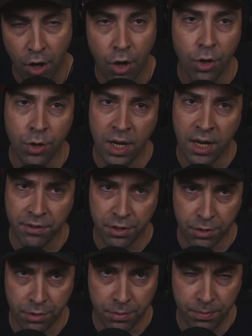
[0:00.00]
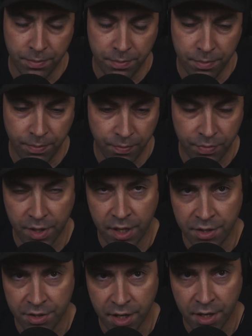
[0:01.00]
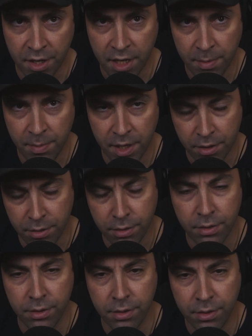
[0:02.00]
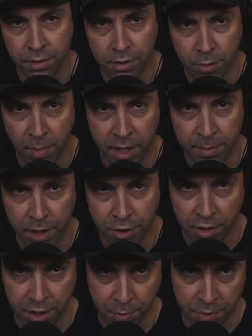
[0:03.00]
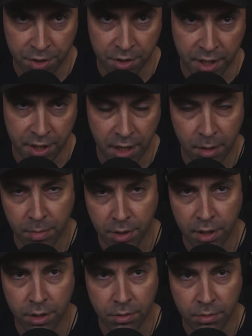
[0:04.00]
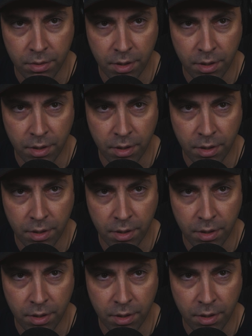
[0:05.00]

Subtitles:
All you have to do is send an email to my email address, which is linked down below,